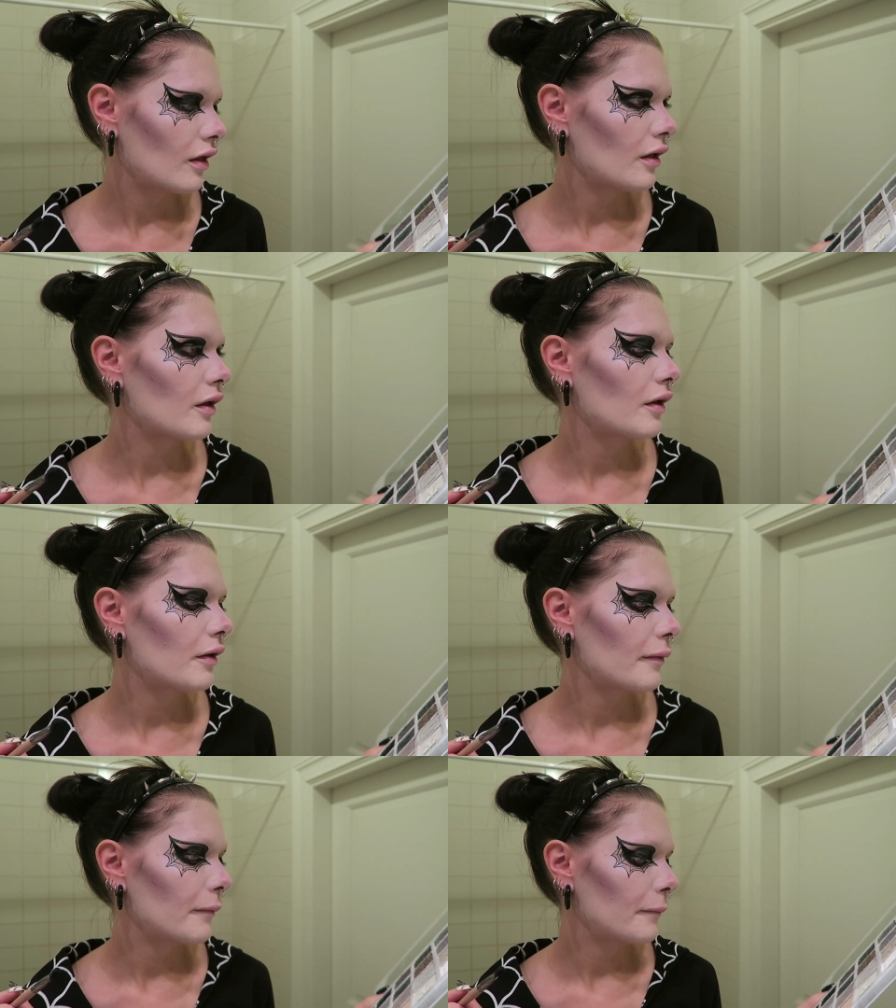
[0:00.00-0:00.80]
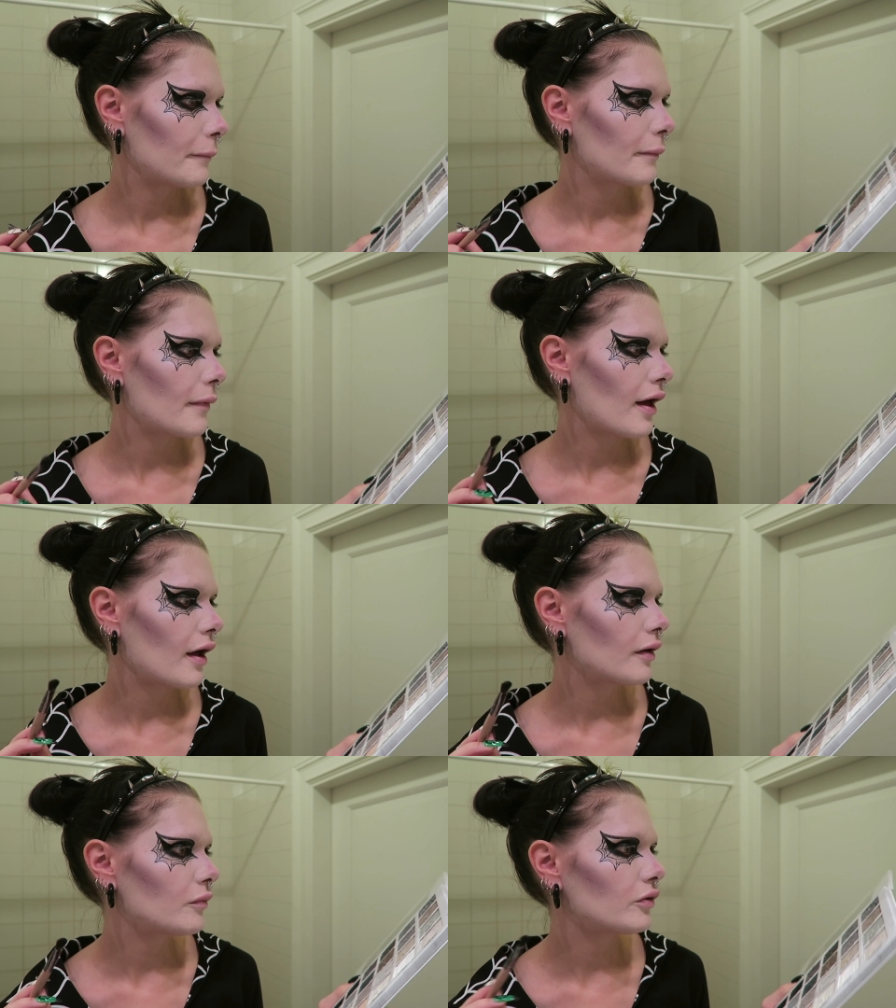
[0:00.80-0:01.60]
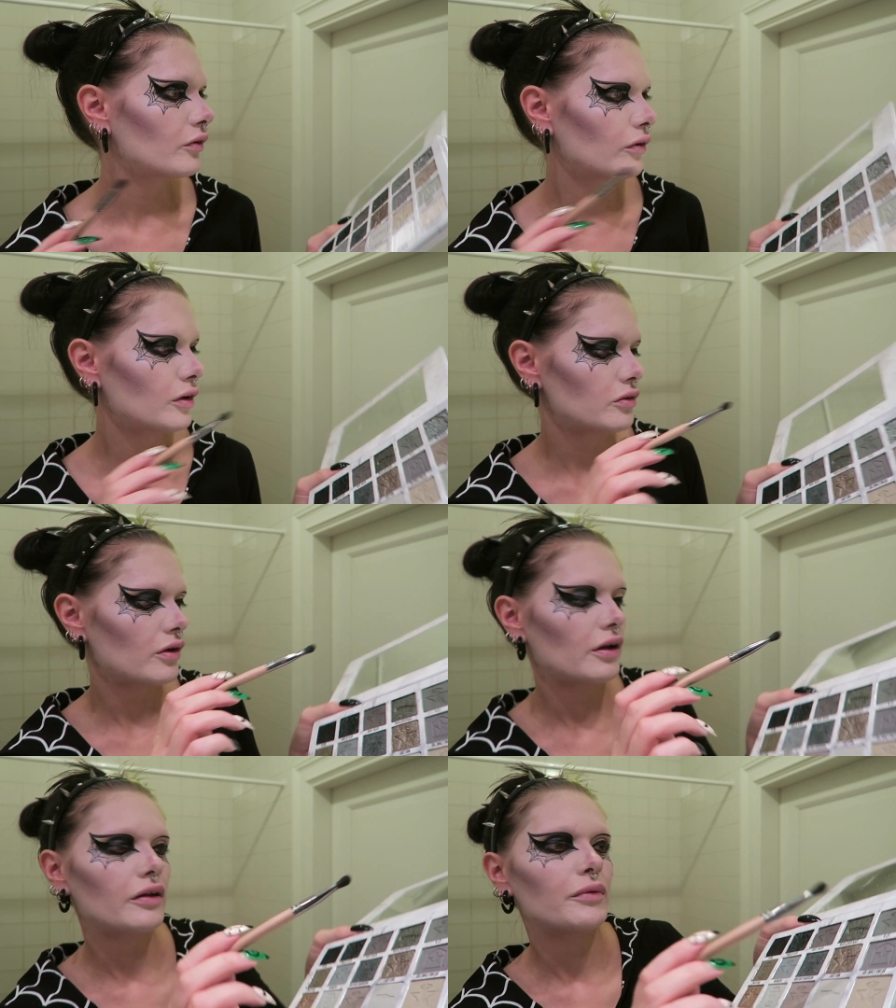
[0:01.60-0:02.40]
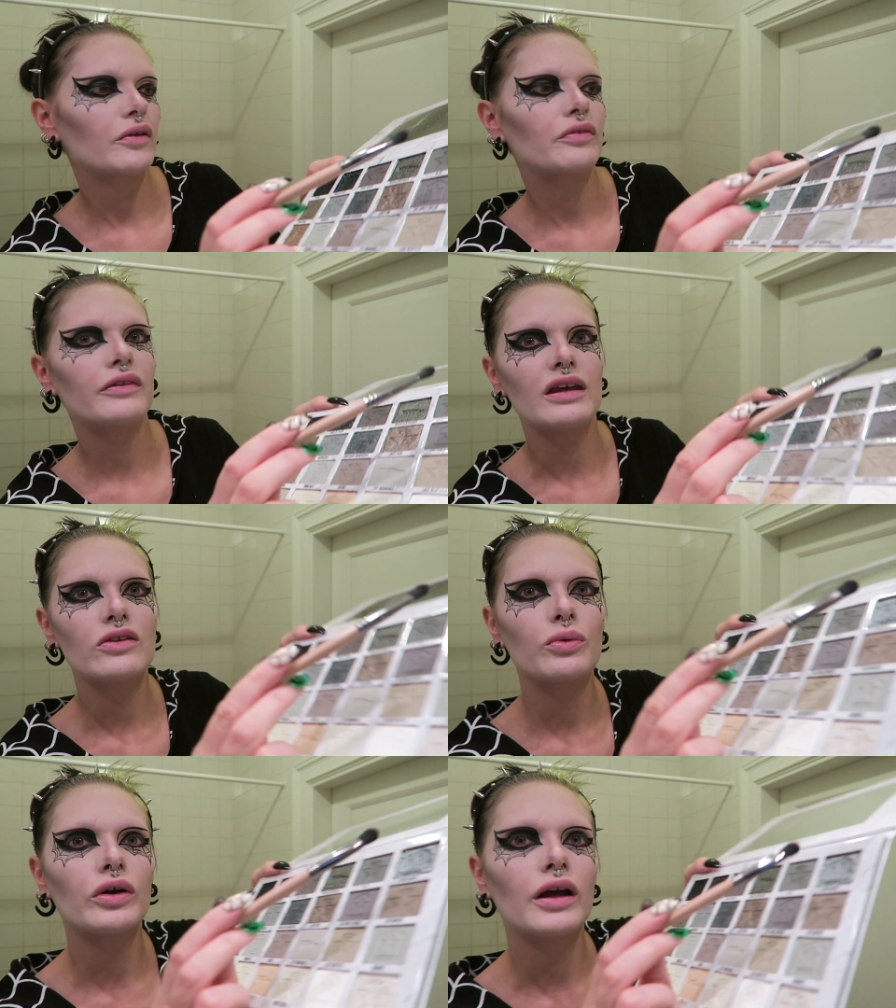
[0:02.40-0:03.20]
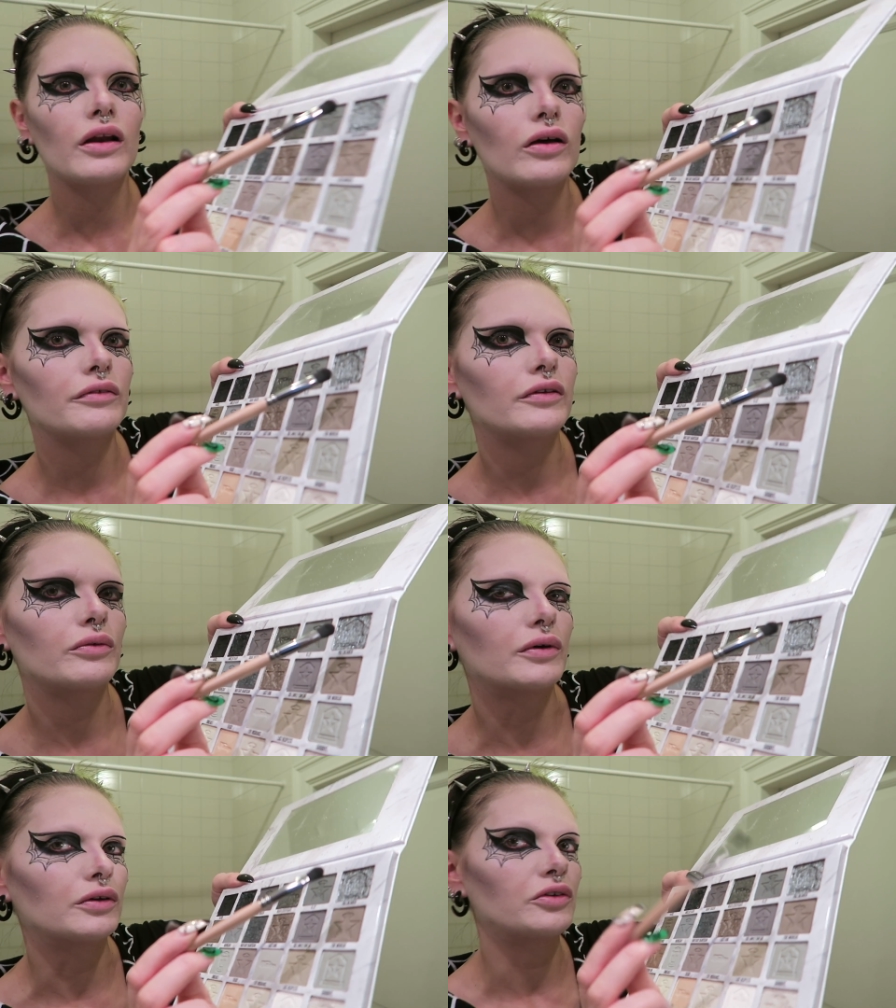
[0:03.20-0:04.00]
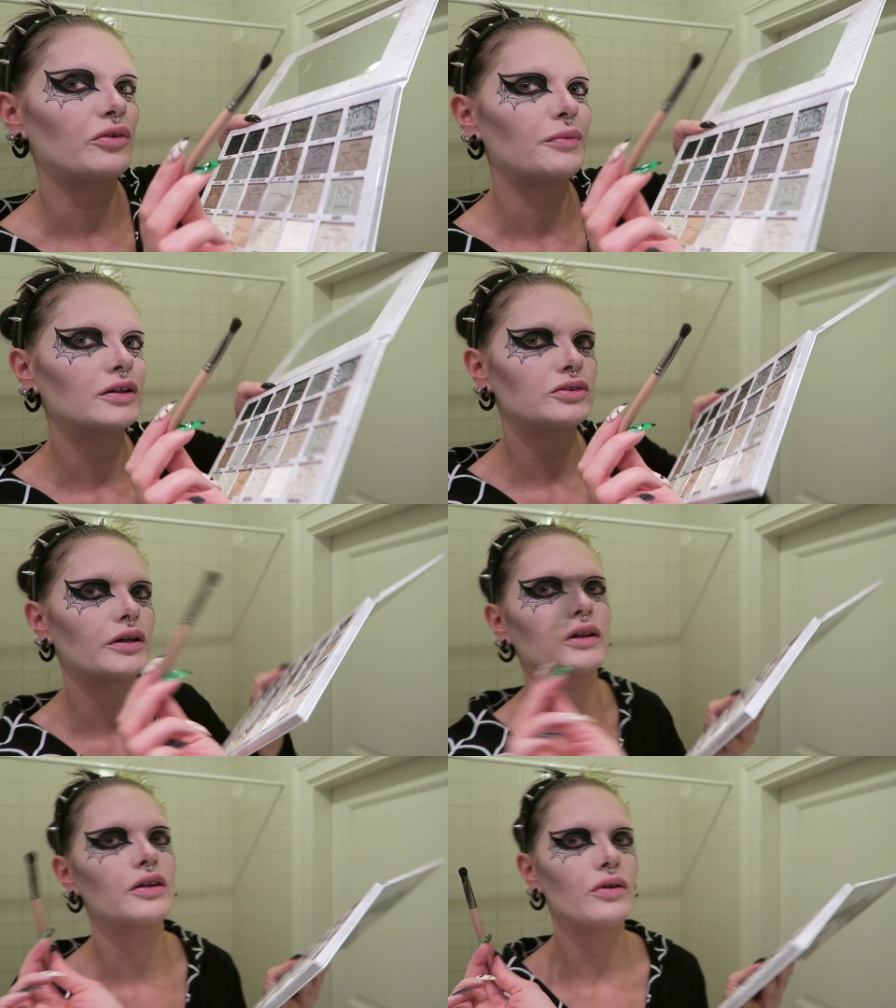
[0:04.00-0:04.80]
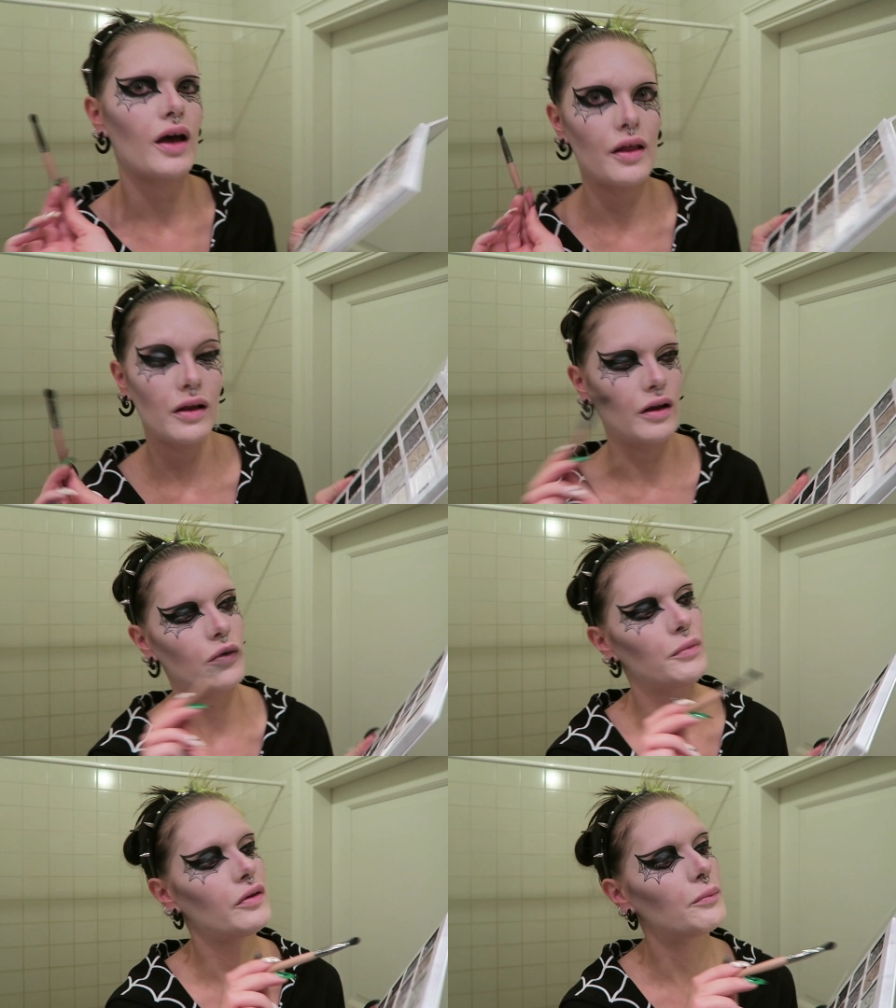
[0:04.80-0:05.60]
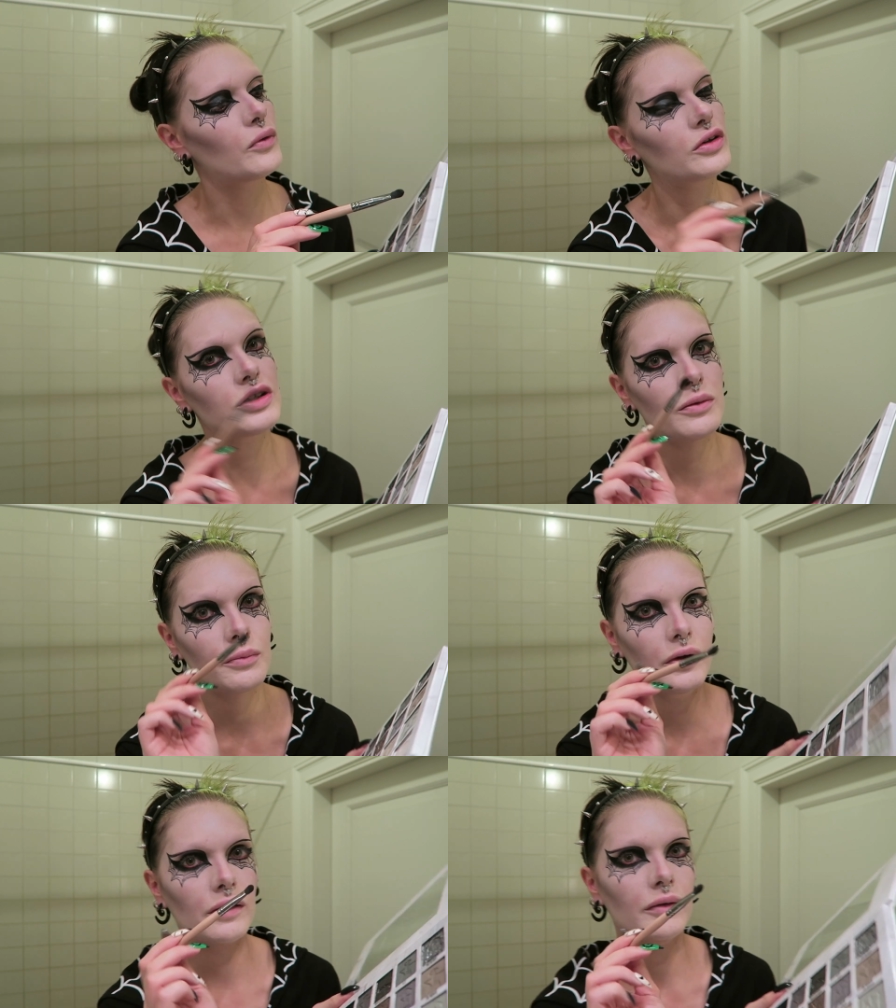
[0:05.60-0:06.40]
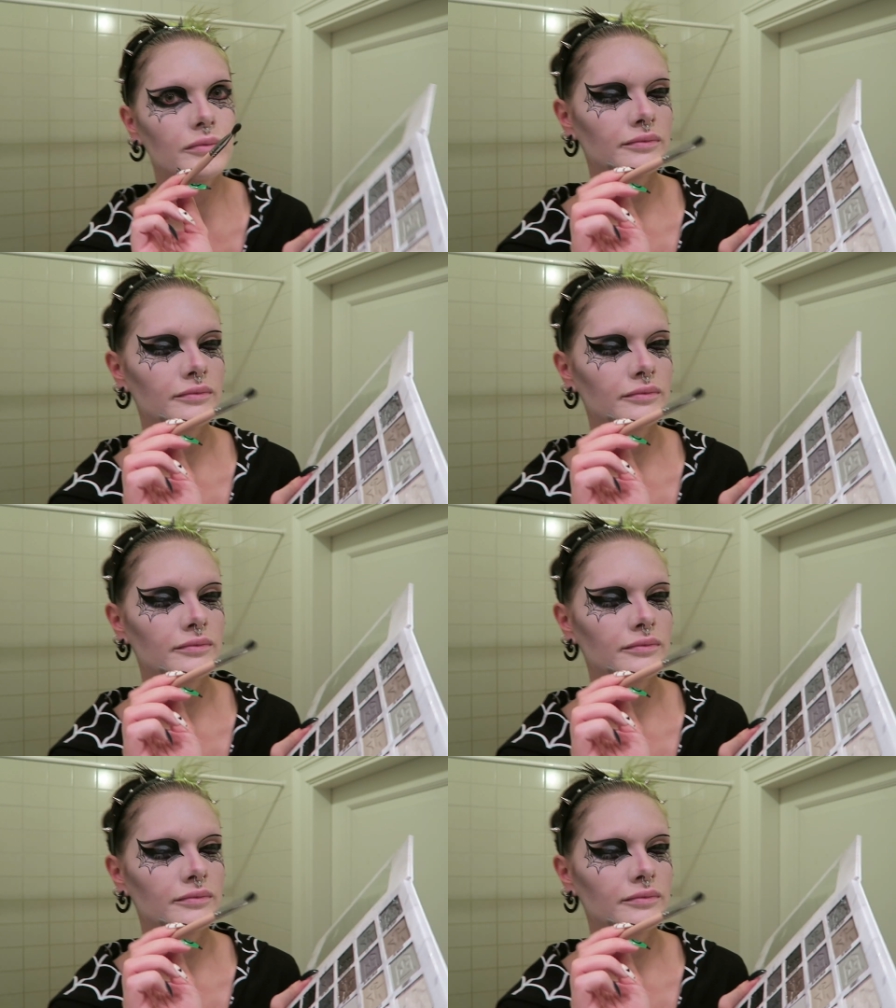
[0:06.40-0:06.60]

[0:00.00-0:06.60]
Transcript: I'm also gonna try a little bit of this one. I love this one so much. I need to add a little bit more shimmer.